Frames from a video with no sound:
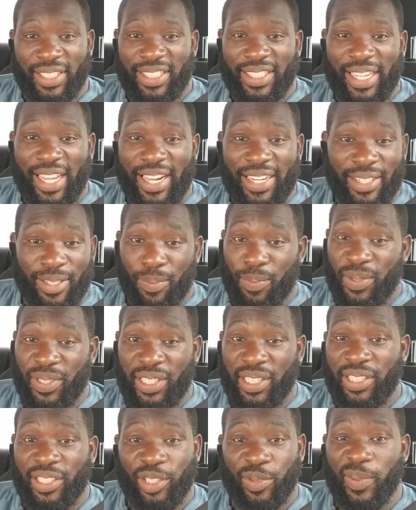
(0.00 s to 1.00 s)
that
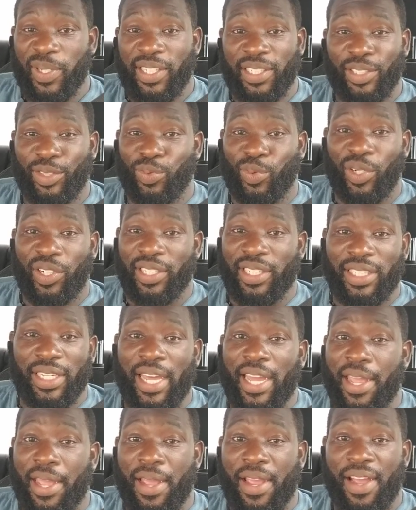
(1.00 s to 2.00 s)
particular spell is working
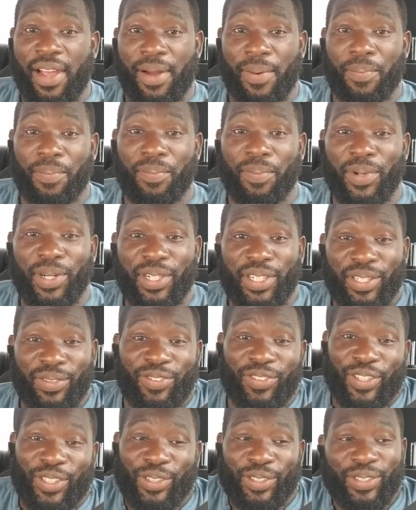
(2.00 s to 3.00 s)
like a
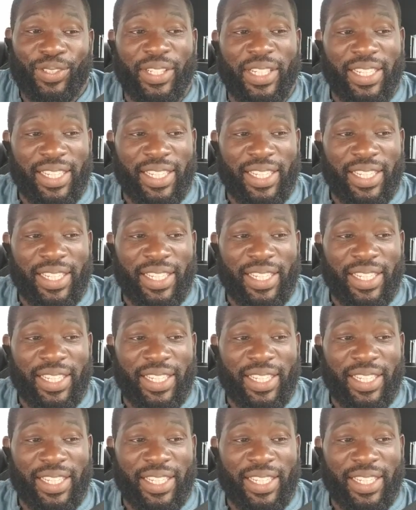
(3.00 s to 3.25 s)
motherfucker.